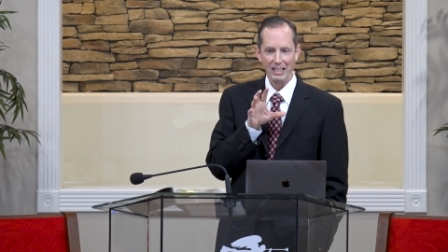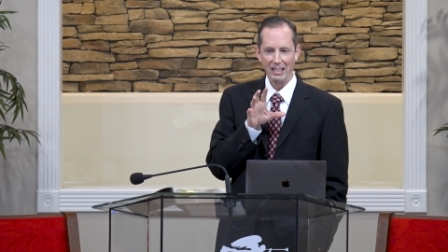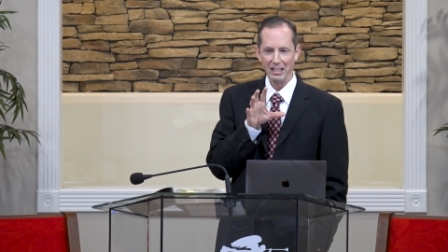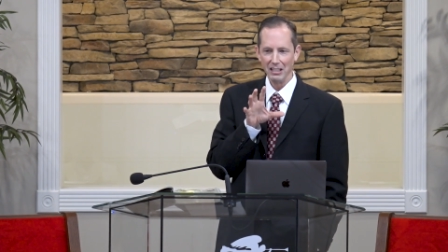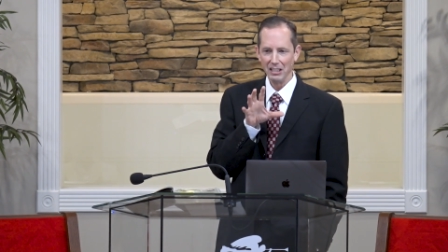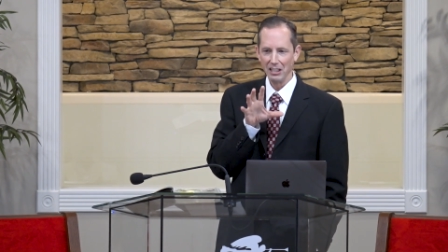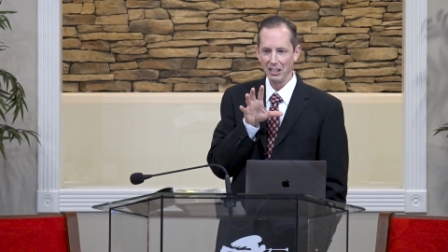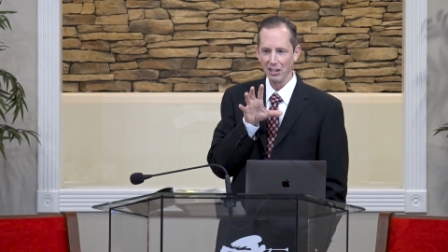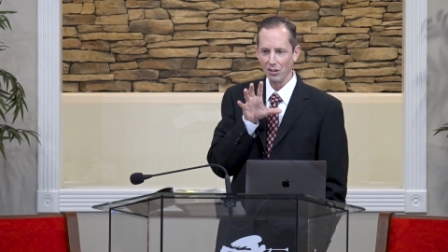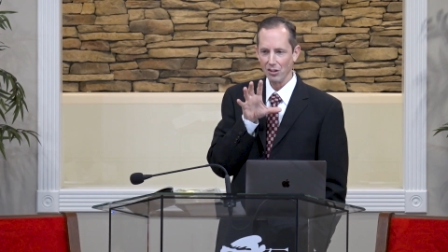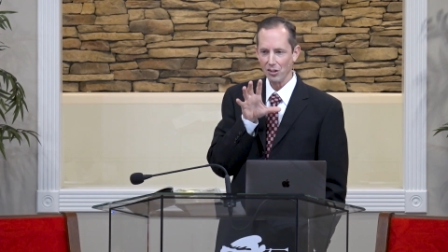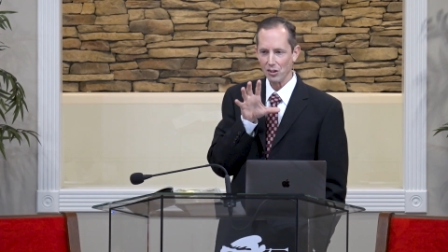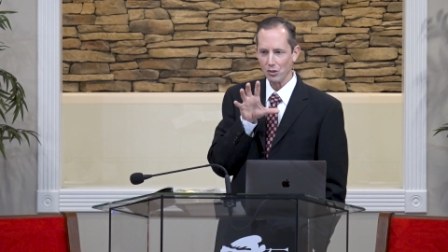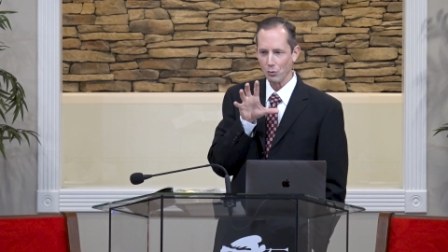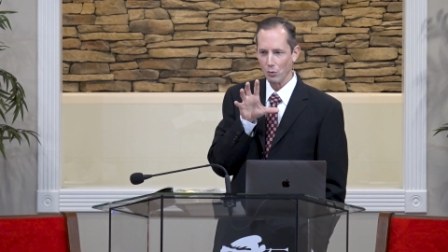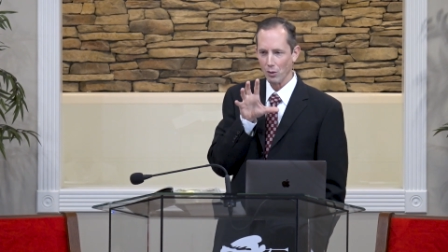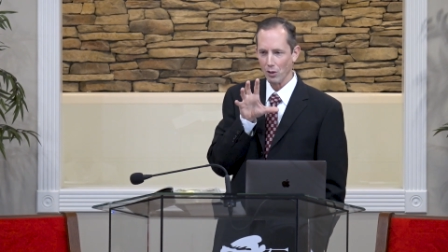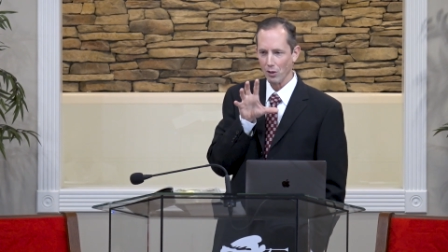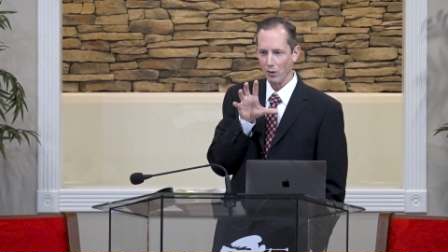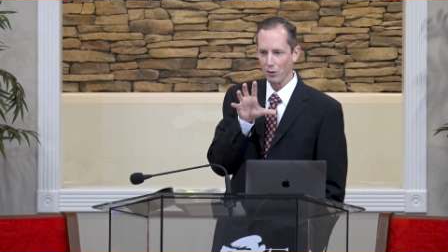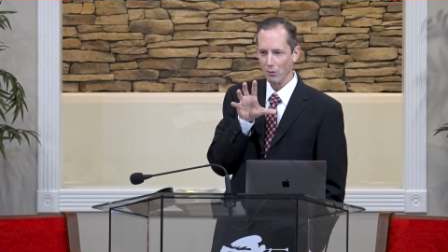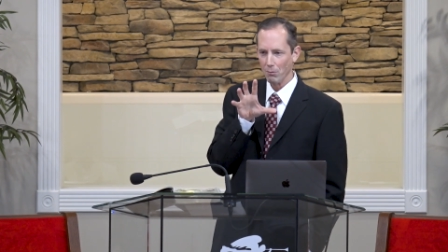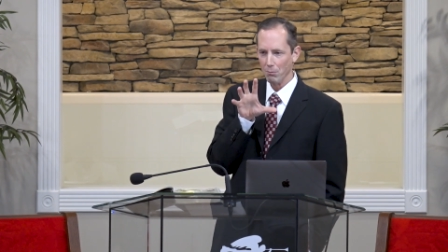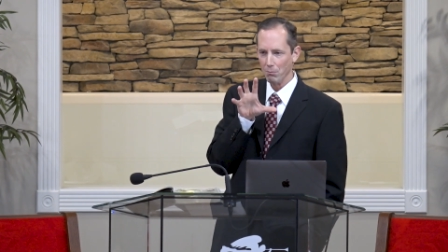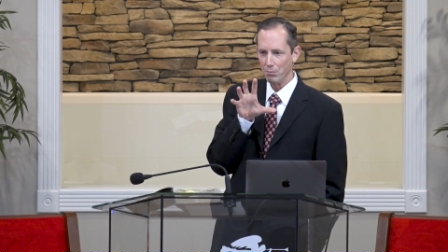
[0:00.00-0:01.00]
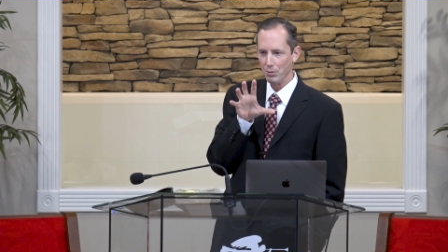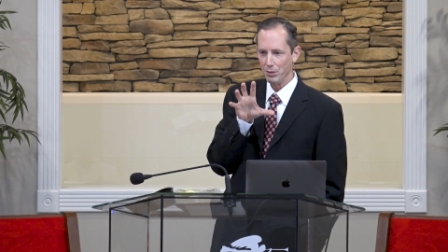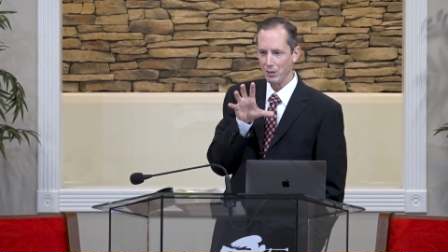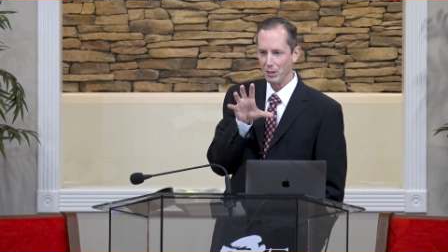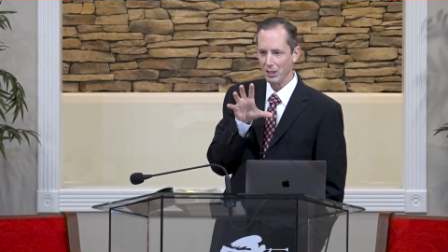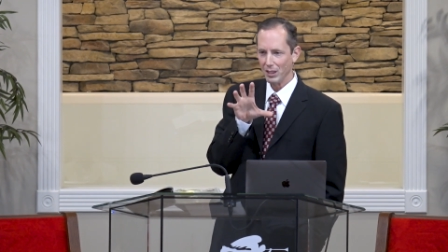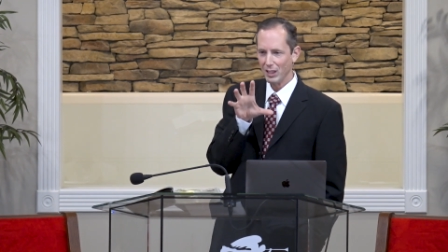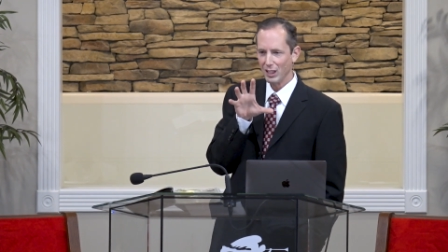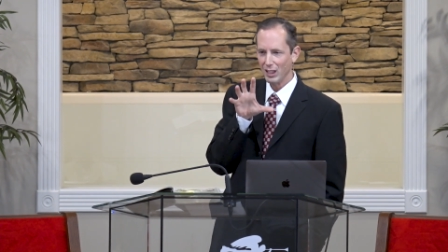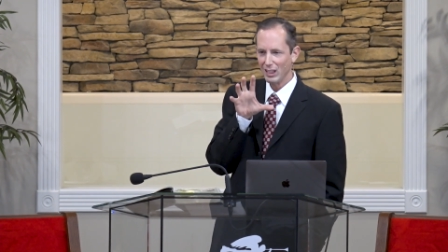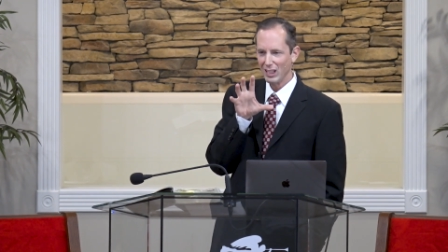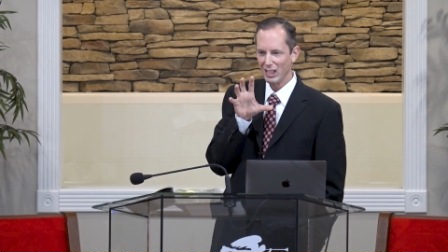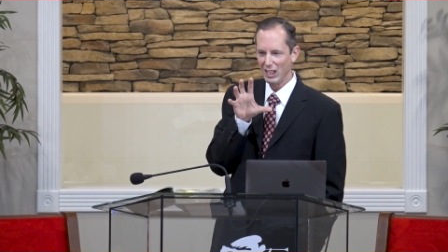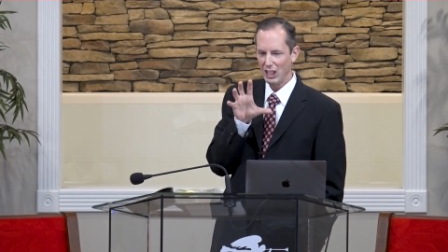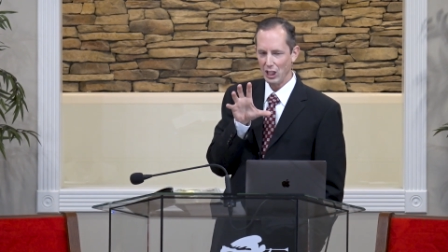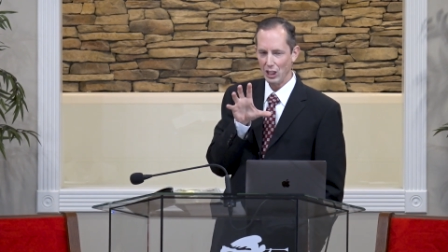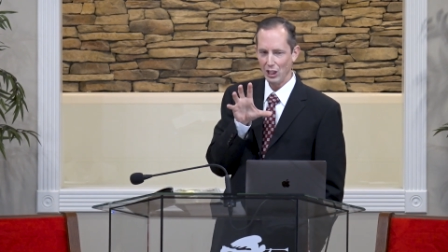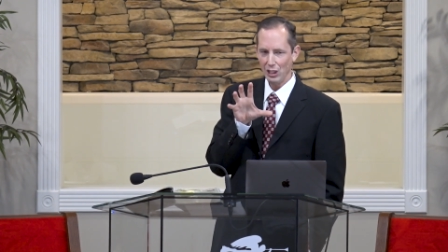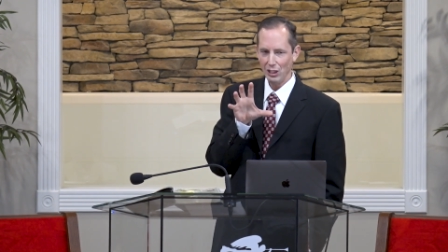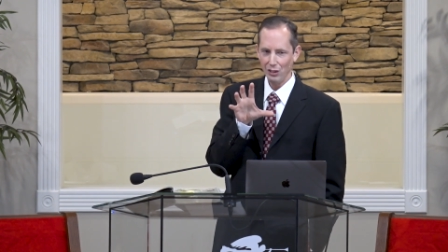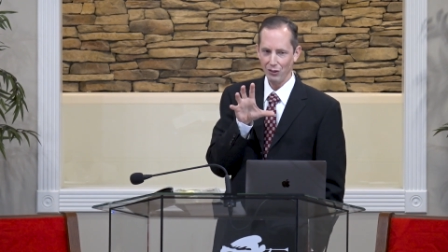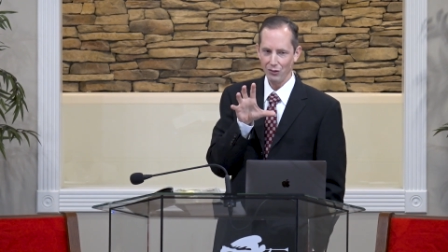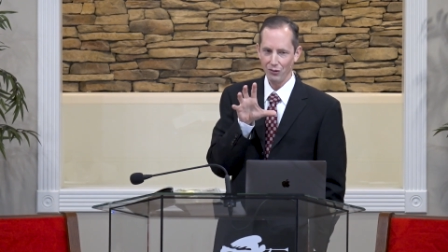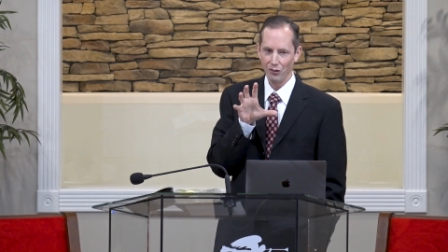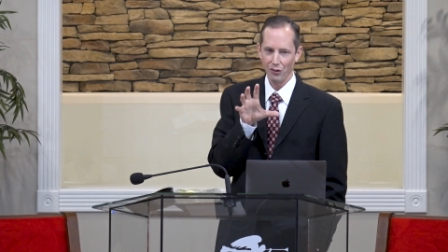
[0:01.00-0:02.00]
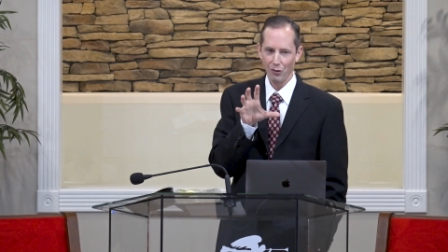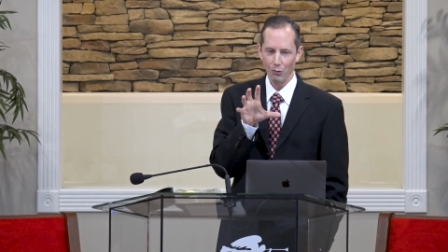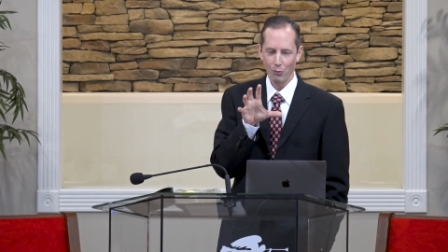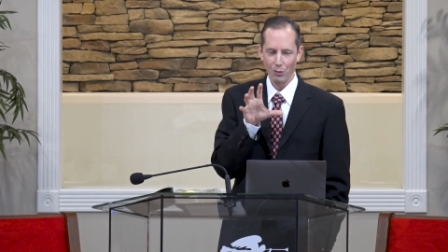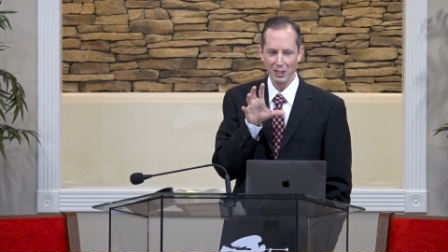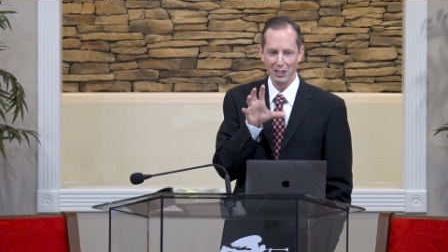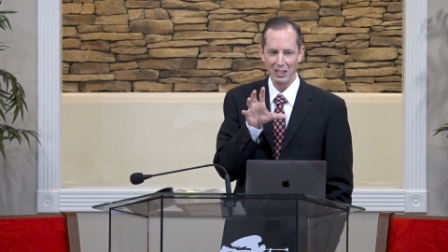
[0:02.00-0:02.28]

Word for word: And here is one of the big keys that